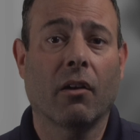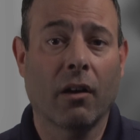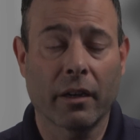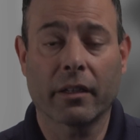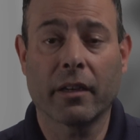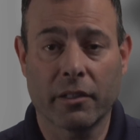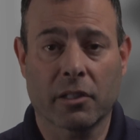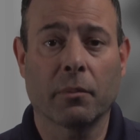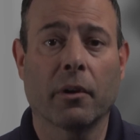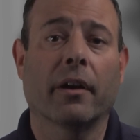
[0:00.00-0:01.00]
on
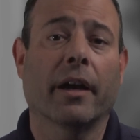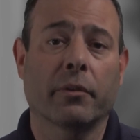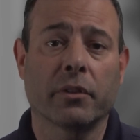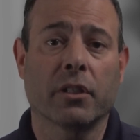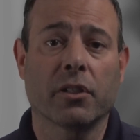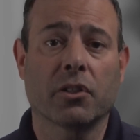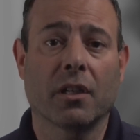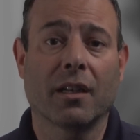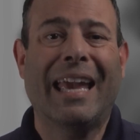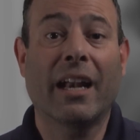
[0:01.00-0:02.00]
customer
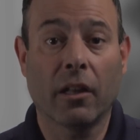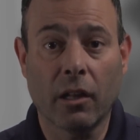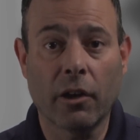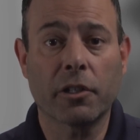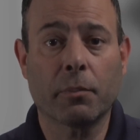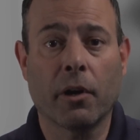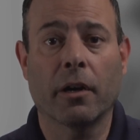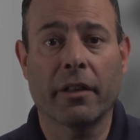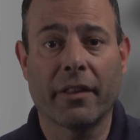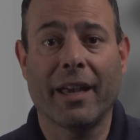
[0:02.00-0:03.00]
acquisition. And a large
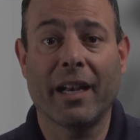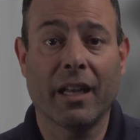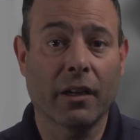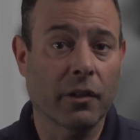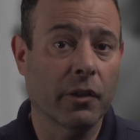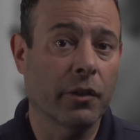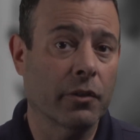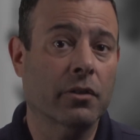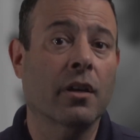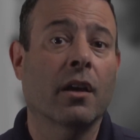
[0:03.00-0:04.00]
part of that
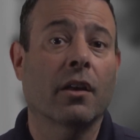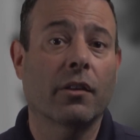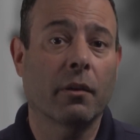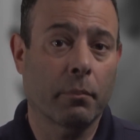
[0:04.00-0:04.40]
includes the